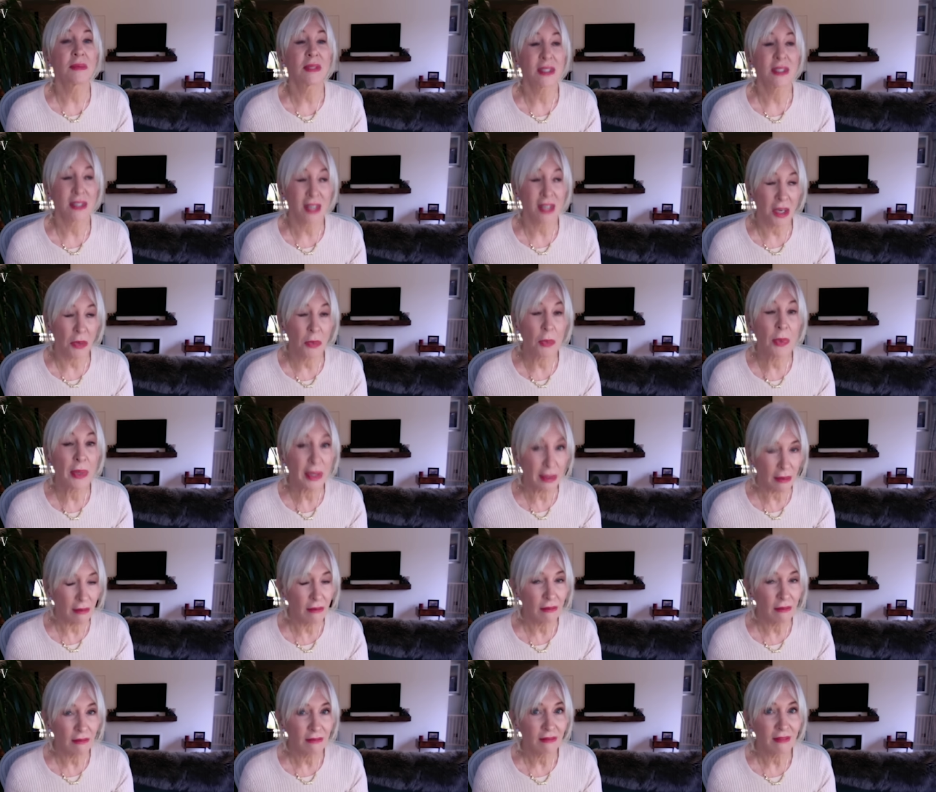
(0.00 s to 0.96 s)
they
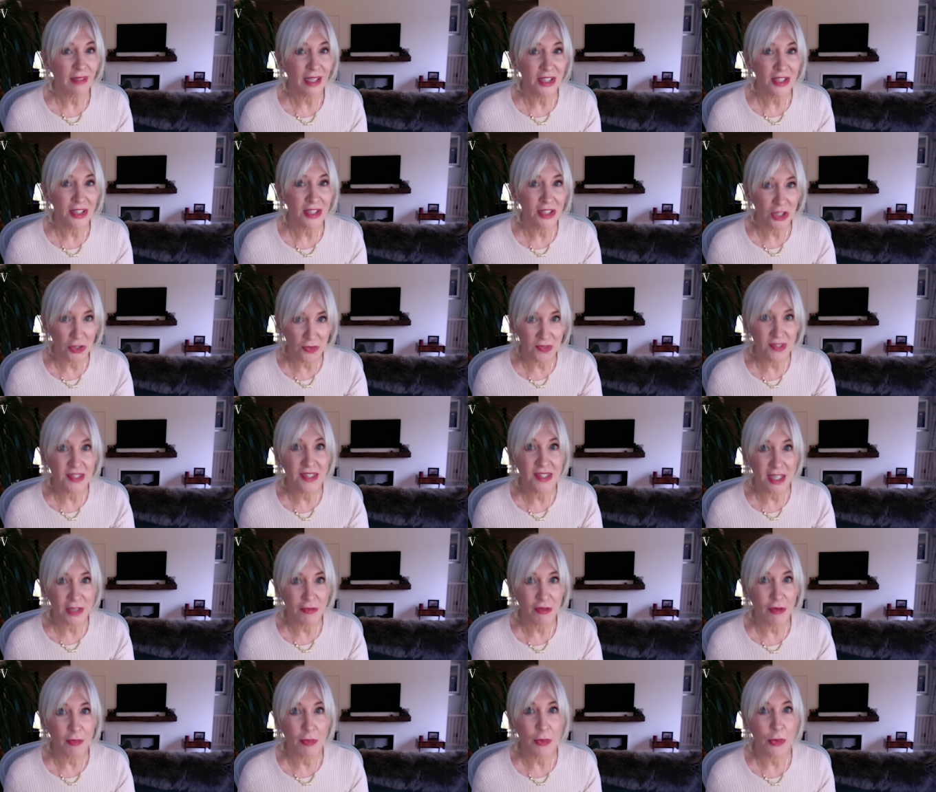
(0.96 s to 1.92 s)
will, as you've
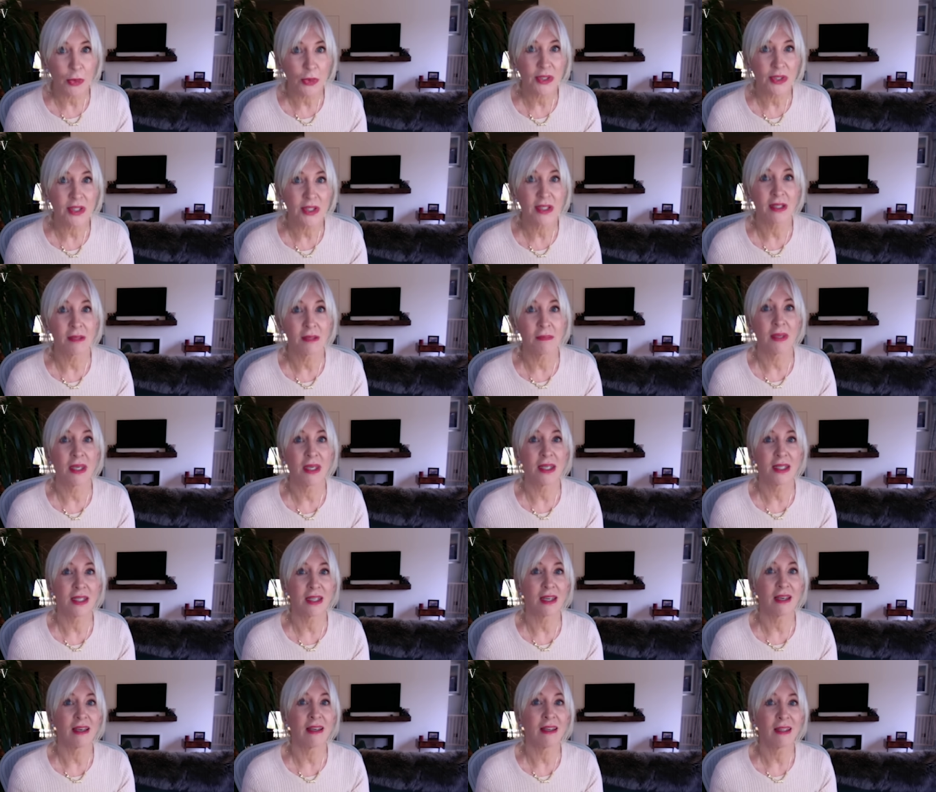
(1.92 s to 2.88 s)
seen reported in the
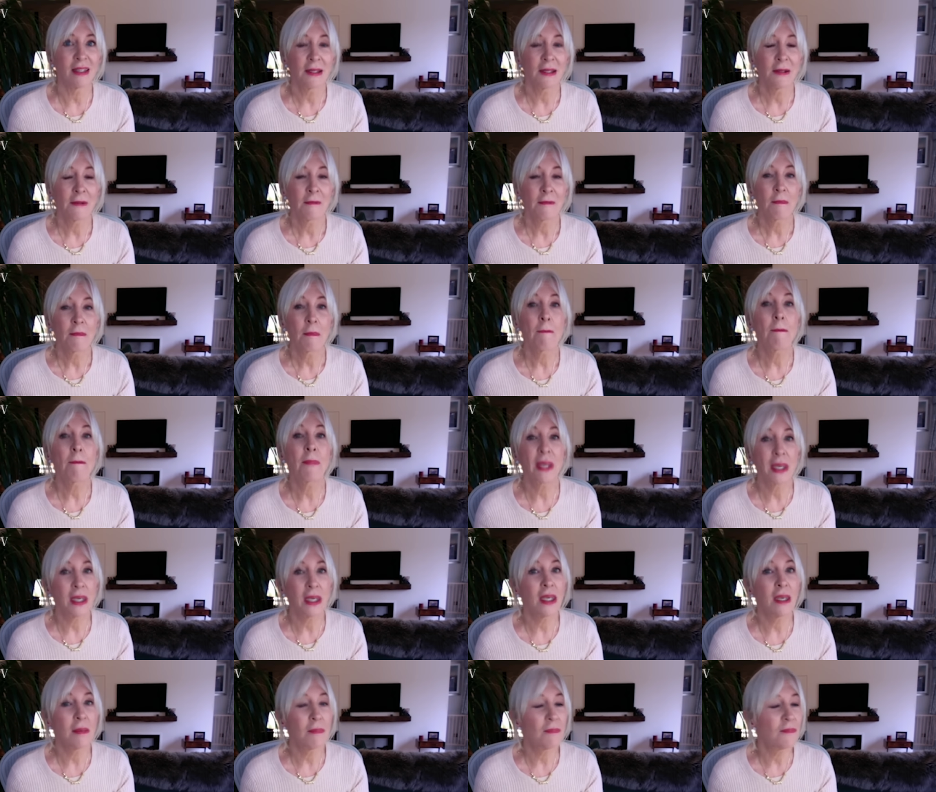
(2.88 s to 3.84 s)
media,
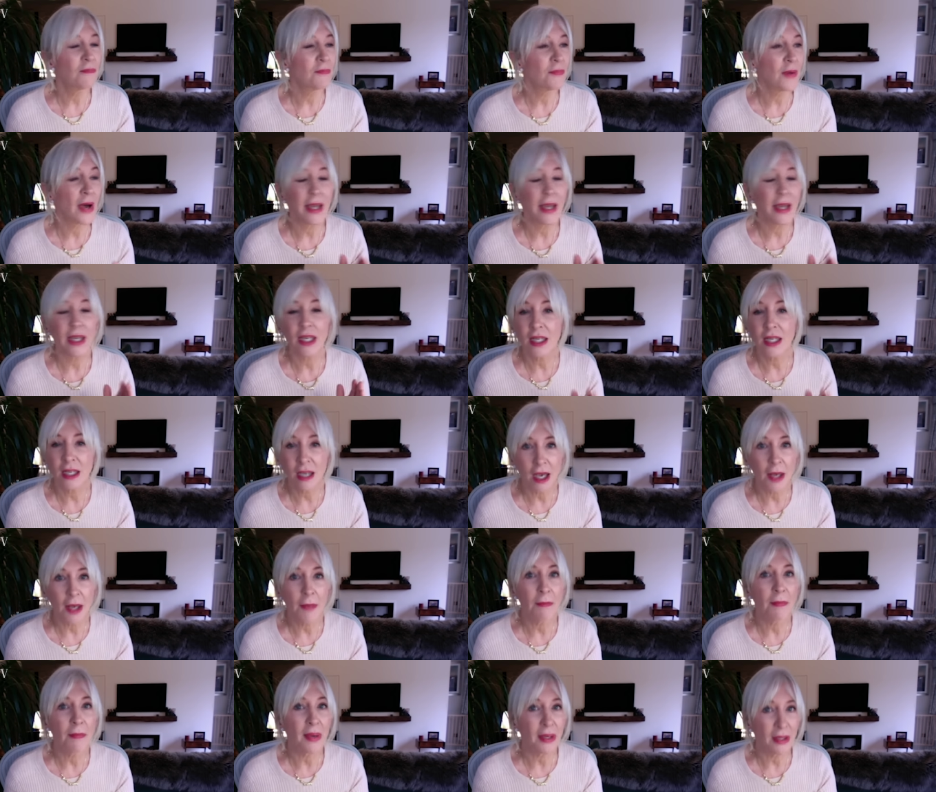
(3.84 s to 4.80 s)
be by
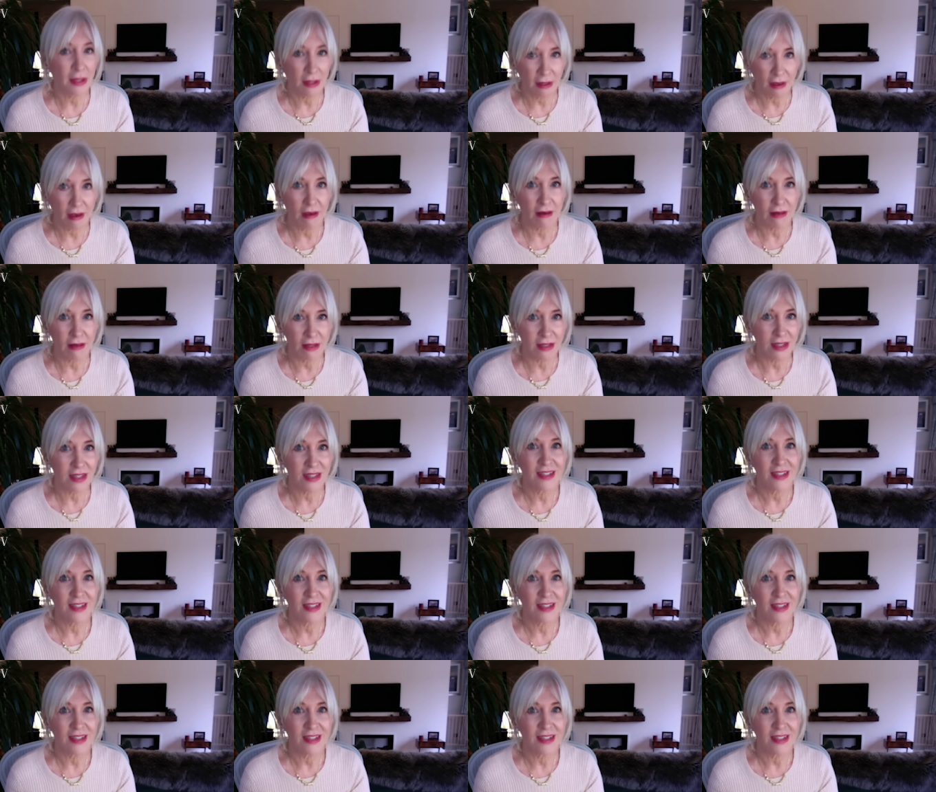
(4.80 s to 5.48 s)
cut by cut,